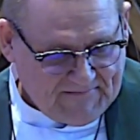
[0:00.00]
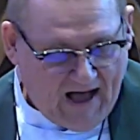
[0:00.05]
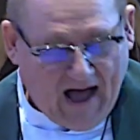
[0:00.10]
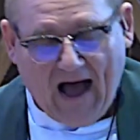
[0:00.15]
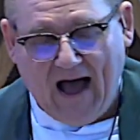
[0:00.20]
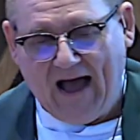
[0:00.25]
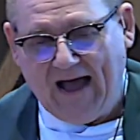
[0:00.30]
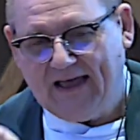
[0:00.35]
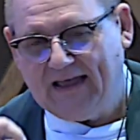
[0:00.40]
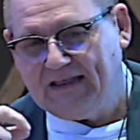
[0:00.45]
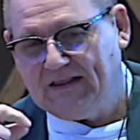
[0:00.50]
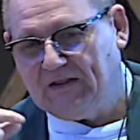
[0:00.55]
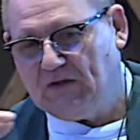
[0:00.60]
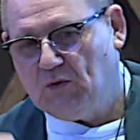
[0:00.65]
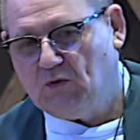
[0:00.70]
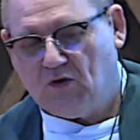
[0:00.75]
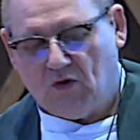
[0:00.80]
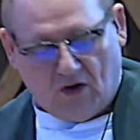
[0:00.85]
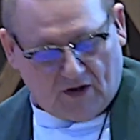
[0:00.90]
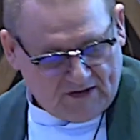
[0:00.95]
Are
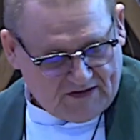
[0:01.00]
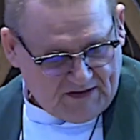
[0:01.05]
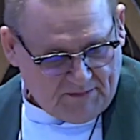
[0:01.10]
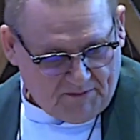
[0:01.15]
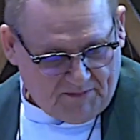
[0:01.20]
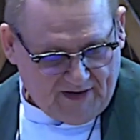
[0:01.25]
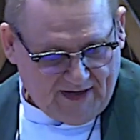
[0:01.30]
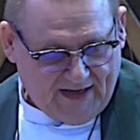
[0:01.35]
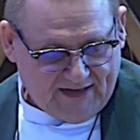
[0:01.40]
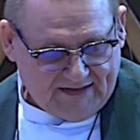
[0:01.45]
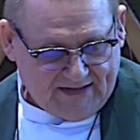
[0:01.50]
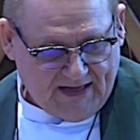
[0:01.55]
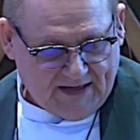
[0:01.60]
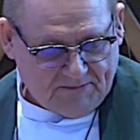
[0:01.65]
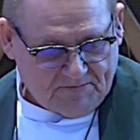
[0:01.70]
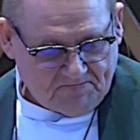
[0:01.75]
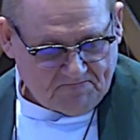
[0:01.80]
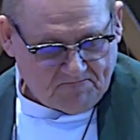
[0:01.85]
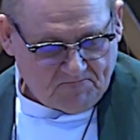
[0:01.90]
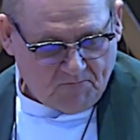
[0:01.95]
you
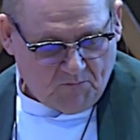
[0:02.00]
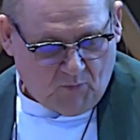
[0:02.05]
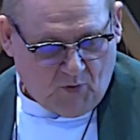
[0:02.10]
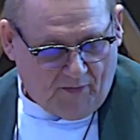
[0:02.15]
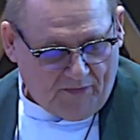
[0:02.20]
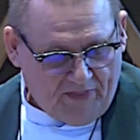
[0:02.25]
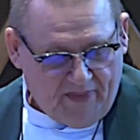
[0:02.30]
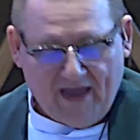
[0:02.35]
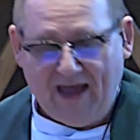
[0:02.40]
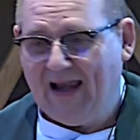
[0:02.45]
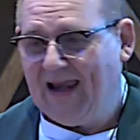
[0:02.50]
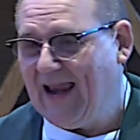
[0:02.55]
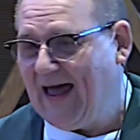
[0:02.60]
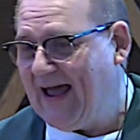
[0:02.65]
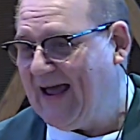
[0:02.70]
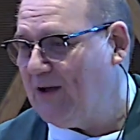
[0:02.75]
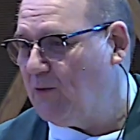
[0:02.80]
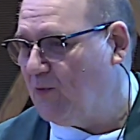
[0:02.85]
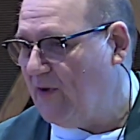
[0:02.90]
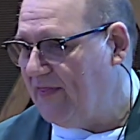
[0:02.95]
contemplating what they are
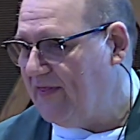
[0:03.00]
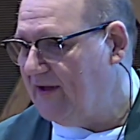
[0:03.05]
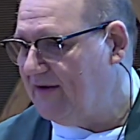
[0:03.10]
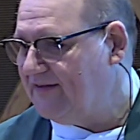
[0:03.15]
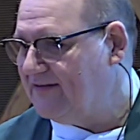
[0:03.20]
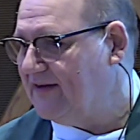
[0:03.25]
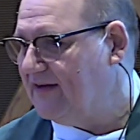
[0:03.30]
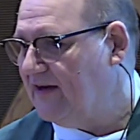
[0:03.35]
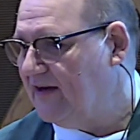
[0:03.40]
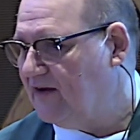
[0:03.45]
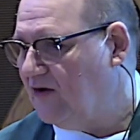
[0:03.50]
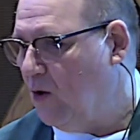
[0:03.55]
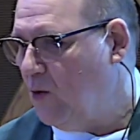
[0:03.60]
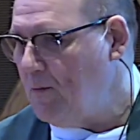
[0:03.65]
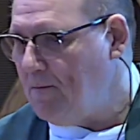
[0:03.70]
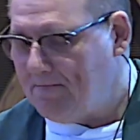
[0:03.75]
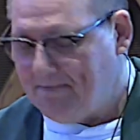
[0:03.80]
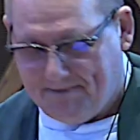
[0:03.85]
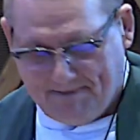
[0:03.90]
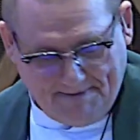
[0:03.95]
like when they sit at
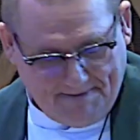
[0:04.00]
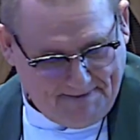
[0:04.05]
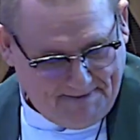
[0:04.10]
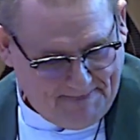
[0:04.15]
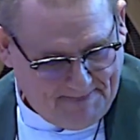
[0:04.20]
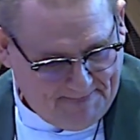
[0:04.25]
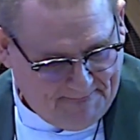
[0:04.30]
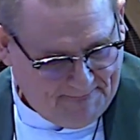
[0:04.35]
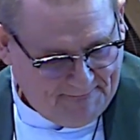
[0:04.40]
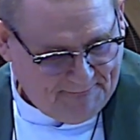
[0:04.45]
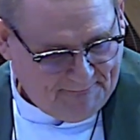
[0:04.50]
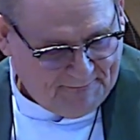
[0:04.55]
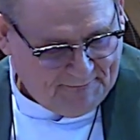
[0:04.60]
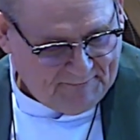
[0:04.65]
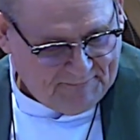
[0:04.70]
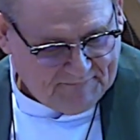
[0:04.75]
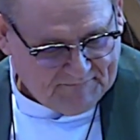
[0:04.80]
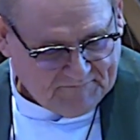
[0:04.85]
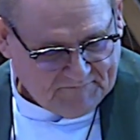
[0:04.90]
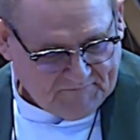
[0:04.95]
home?
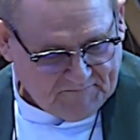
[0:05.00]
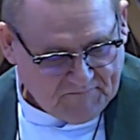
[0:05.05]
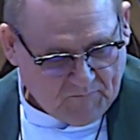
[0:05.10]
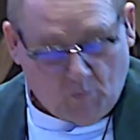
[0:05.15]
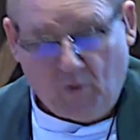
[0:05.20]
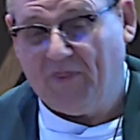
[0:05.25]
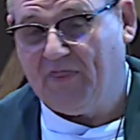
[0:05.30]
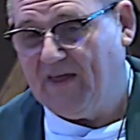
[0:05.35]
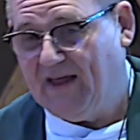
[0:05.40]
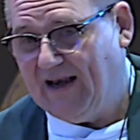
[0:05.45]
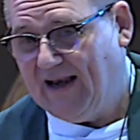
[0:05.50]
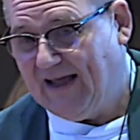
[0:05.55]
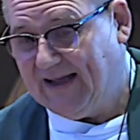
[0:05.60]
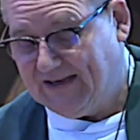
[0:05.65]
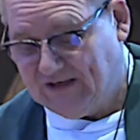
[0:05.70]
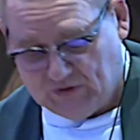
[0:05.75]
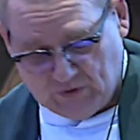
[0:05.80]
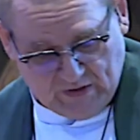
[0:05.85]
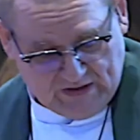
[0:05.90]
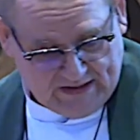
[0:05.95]
What they
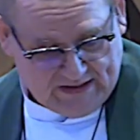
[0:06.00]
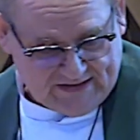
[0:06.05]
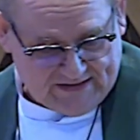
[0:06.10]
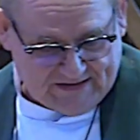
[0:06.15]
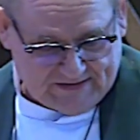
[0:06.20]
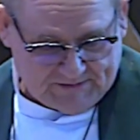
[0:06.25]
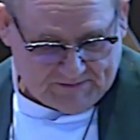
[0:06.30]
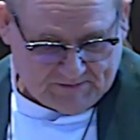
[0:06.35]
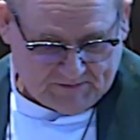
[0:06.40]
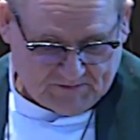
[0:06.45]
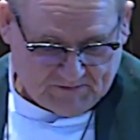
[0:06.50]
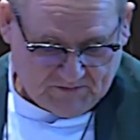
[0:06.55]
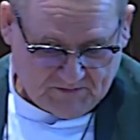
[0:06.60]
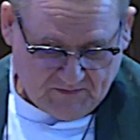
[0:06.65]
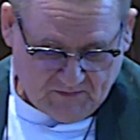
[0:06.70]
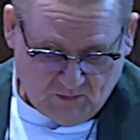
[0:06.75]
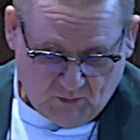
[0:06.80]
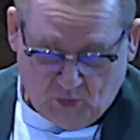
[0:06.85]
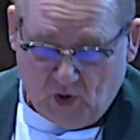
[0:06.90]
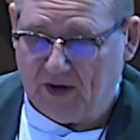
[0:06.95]
like to eat?
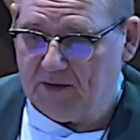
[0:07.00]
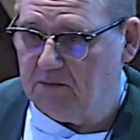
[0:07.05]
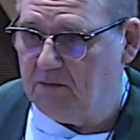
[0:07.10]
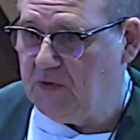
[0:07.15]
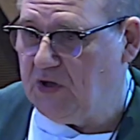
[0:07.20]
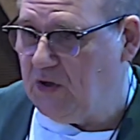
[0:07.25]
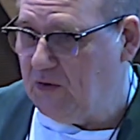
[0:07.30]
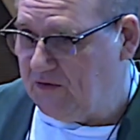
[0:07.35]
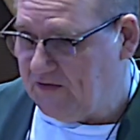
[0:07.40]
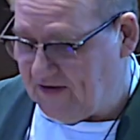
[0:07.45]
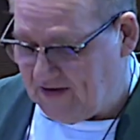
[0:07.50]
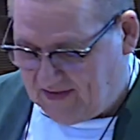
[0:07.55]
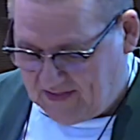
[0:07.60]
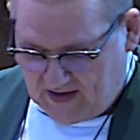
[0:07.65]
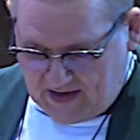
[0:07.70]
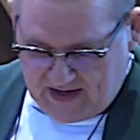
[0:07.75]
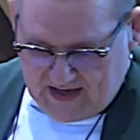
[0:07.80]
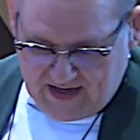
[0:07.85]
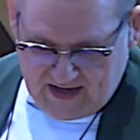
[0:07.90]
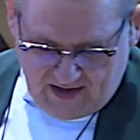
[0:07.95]
What music
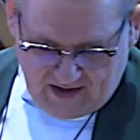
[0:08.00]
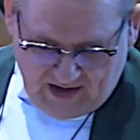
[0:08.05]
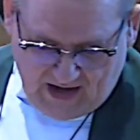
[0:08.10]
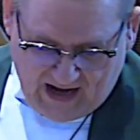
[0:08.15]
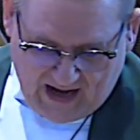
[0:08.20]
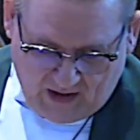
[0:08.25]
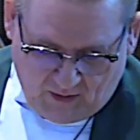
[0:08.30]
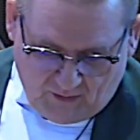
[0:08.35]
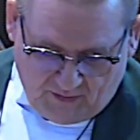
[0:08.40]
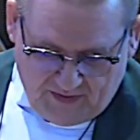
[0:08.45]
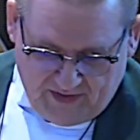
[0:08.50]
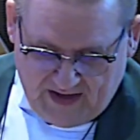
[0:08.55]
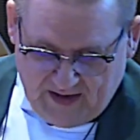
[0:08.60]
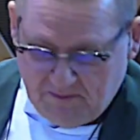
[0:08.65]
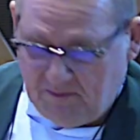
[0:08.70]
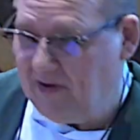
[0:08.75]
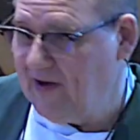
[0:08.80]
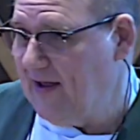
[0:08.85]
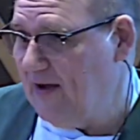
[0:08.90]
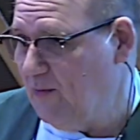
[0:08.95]
they hear? How they
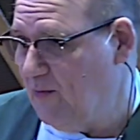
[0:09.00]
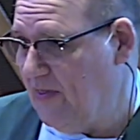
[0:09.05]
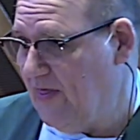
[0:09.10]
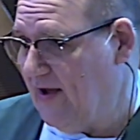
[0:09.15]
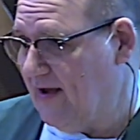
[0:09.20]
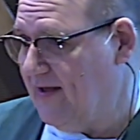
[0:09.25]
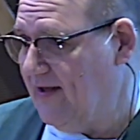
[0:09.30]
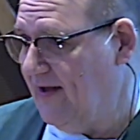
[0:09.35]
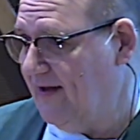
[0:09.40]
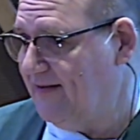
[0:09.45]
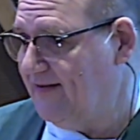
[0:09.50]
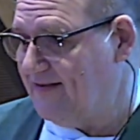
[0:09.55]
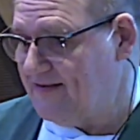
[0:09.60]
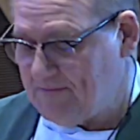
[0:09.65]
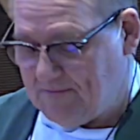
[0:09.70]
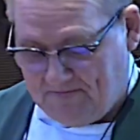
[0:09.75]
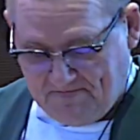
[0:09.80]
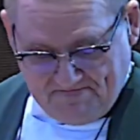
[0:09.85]
play with their kids?